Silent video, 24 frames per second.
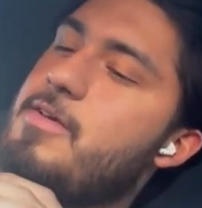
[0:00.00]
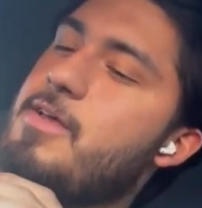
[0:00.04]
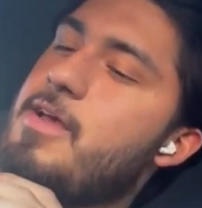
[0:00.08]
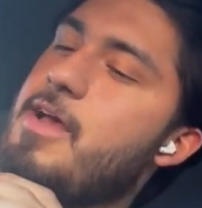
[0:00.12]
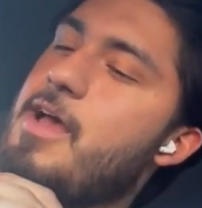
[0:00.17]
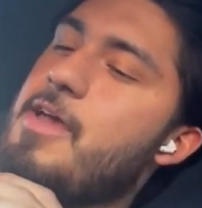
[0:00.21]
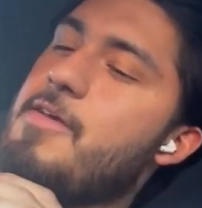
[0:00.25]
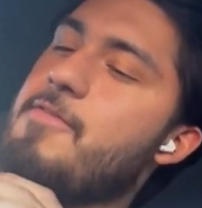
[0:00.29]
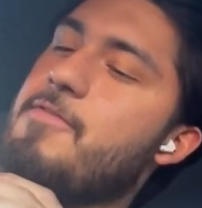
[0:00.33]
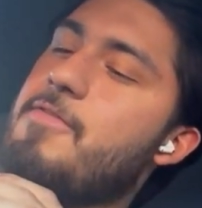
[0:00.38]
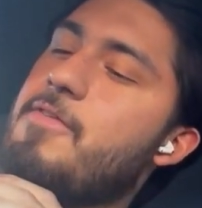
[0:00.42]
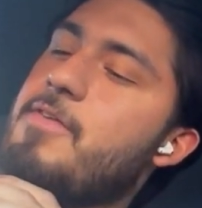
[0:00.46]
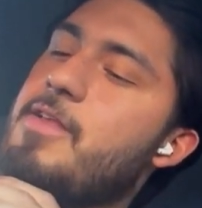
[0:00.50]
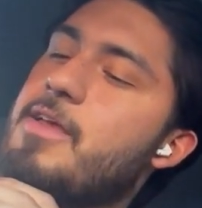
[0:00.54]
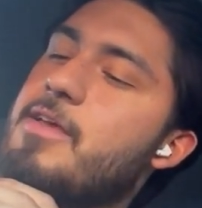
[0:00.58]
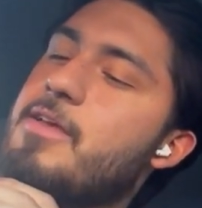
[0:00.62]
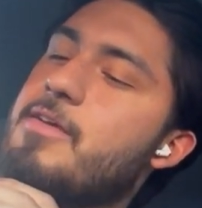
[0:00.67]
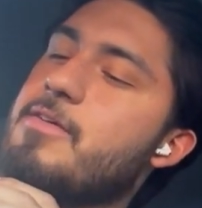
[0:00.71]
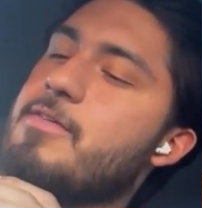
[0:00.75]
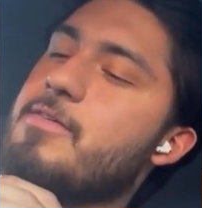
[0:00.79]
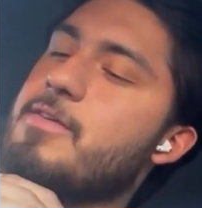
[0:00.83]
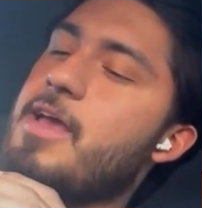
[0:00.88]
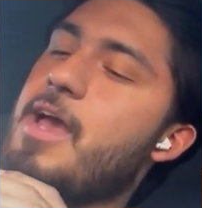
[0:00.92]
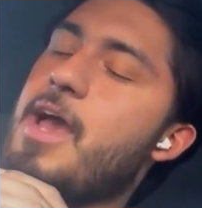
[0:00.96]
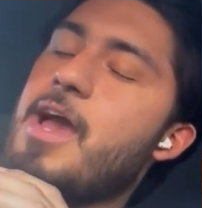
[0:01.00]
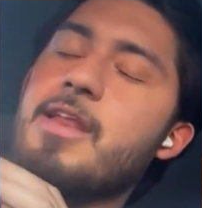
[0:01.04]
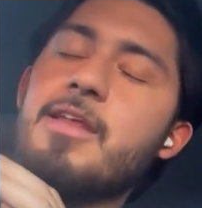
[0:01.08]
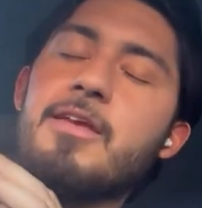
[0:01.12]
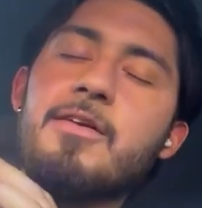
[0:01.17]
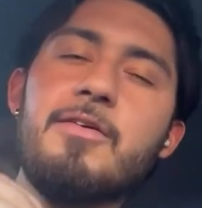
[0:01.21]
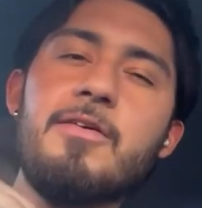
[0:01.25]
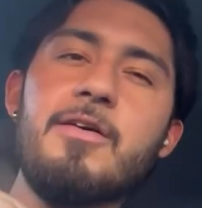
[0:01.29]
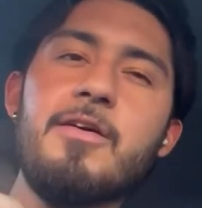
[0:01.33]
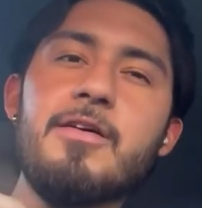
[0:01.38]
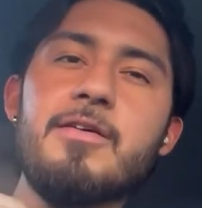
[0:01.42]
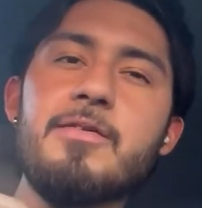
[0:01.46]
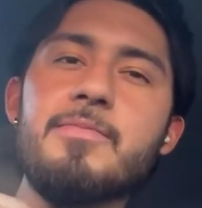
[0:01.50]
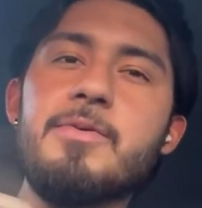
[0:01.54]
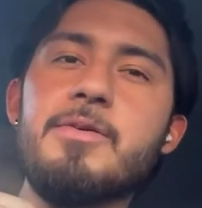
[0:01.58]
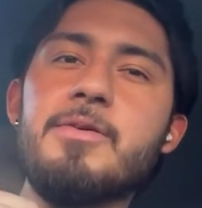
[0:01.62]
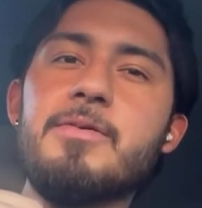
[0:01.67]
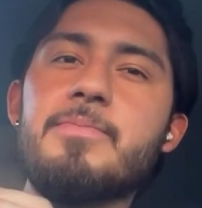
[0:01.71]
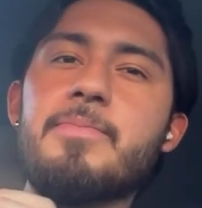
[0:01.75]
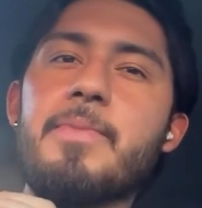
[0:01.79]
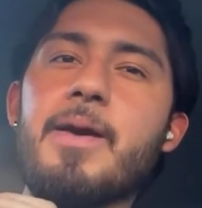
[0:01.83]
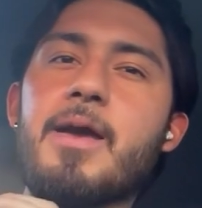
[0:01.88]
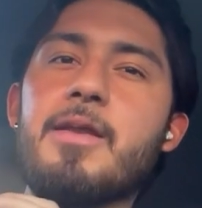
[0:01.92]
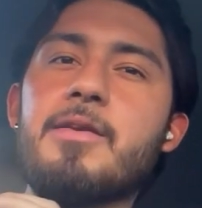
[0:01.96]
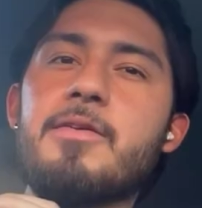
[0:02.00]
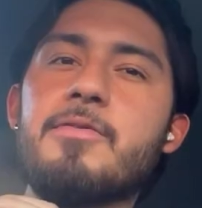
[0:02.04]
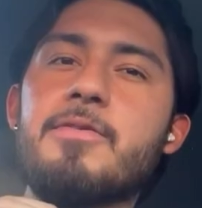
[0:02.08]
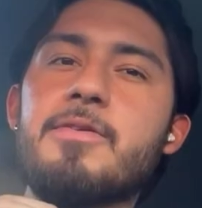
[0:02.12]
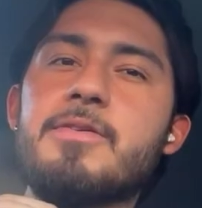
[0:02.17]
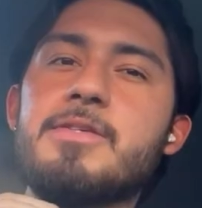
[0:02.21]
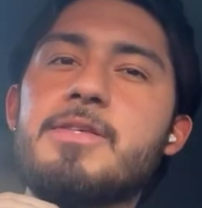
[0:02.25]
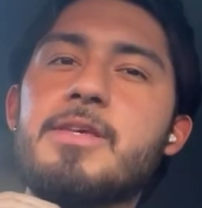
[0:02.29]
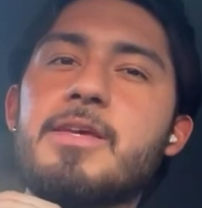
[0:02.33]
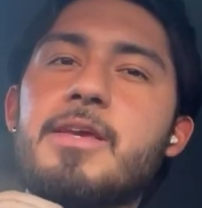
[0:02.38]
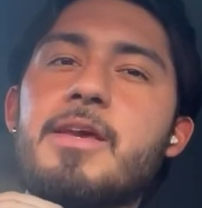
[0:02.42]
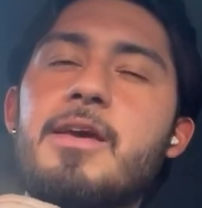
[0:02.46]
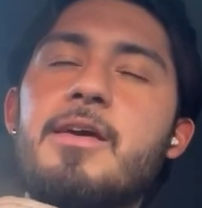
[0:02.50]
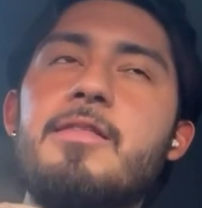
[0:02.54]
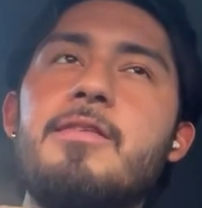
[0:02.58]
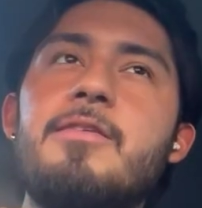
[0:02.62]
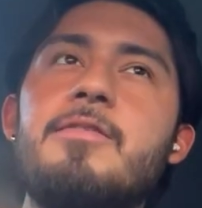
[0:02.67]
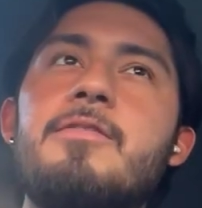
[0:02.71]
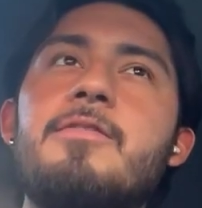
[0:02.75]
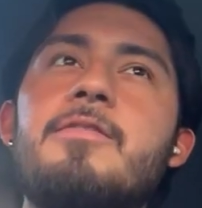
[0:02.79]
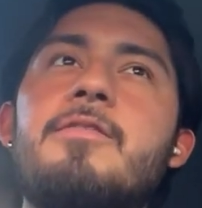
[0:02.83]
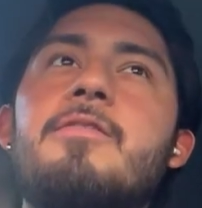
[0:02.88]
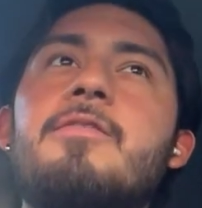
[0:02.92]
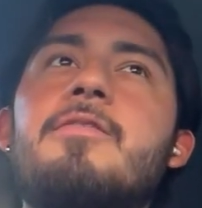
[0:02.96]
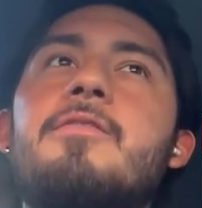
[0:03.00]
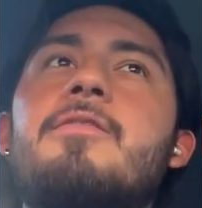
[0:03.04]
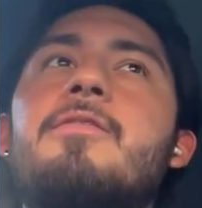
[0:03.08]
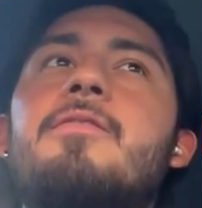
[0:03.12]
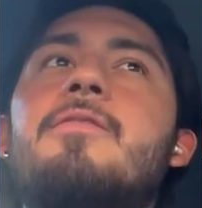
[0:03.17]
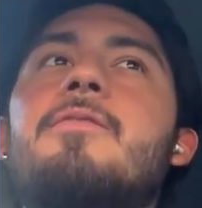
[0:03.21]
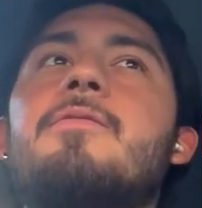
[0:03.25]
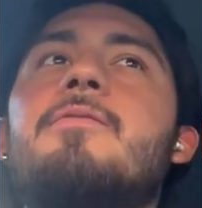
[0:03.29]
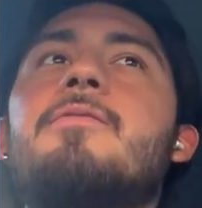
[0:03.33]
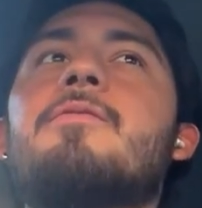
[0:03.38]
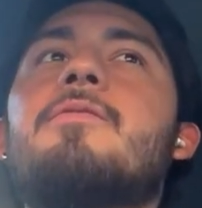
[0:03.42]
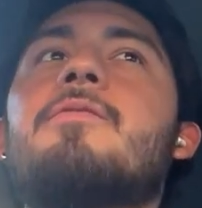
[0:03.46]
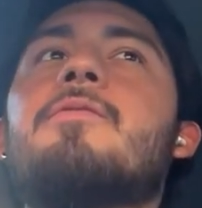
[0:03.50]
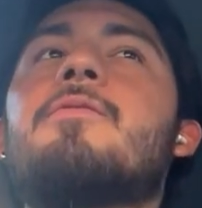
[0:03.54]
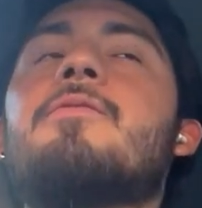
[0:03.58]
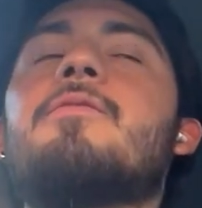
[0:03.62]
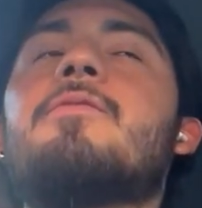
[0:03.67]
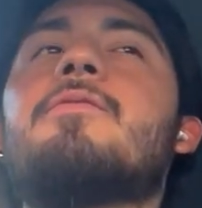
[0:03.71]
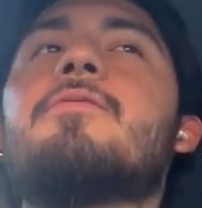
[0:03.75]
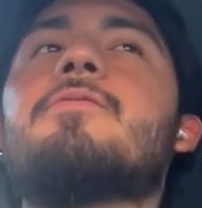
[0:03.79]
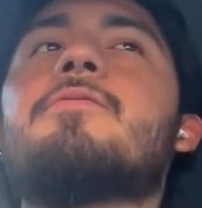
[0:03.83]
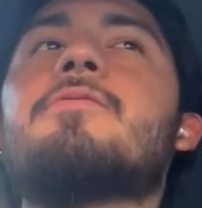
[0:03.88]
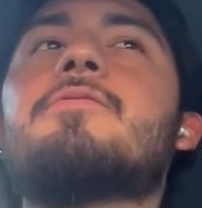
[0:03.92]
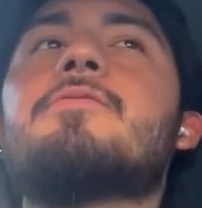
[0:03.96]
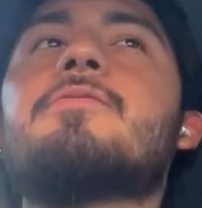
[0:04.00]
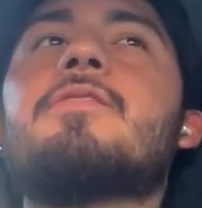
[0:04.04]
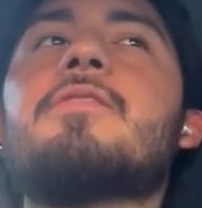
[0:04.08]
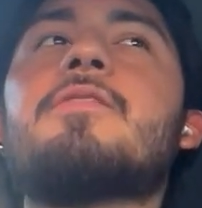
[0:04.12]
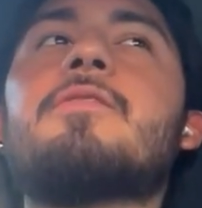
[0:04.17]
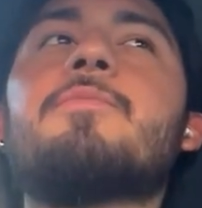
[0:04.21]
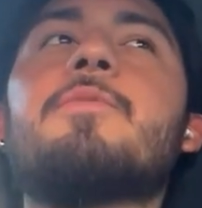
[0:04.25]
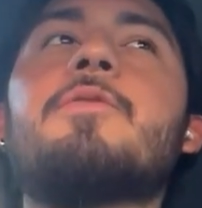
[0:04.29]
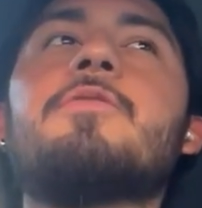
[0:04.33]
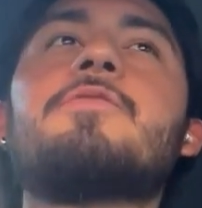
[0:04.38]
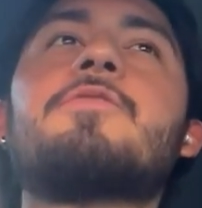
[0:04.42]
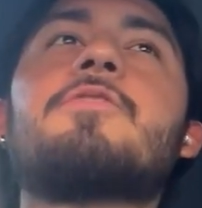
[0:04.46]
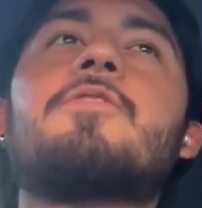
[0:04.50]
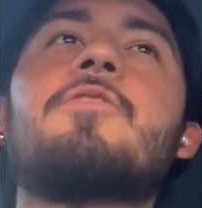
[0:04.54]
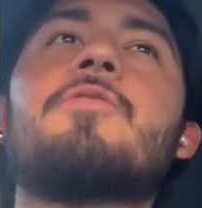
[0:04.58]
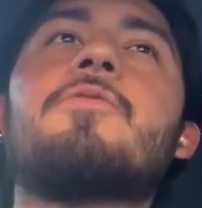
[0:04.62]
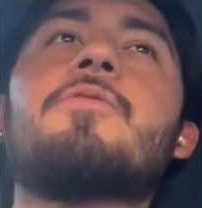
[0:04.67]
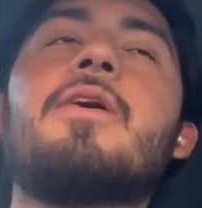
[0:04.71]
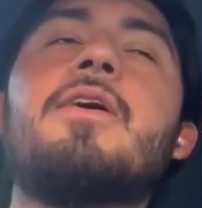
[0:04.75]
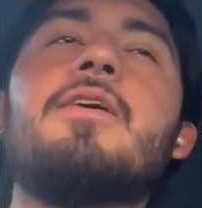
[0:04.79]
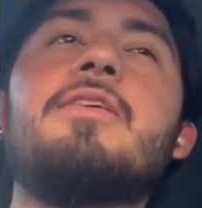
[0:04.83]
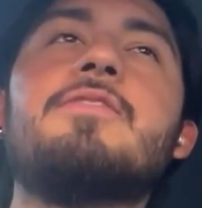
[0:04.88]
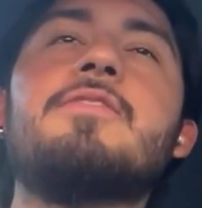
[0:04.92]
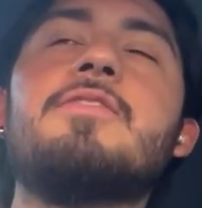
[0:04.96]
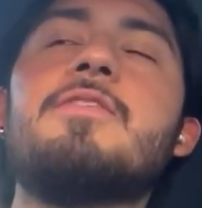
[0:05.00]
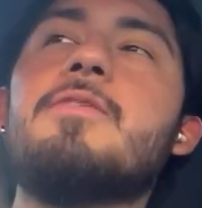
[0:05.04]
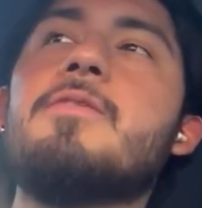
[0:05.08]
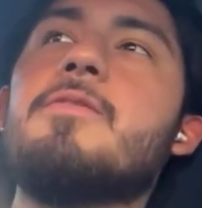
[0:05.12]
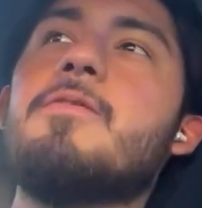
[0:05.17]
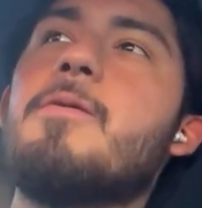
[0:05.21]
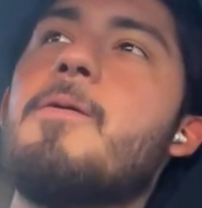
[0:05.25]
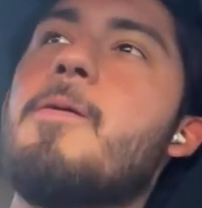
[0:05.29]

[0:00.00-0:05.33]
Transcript: I feel like adding caramel and mandarin together, it's not the most crazy.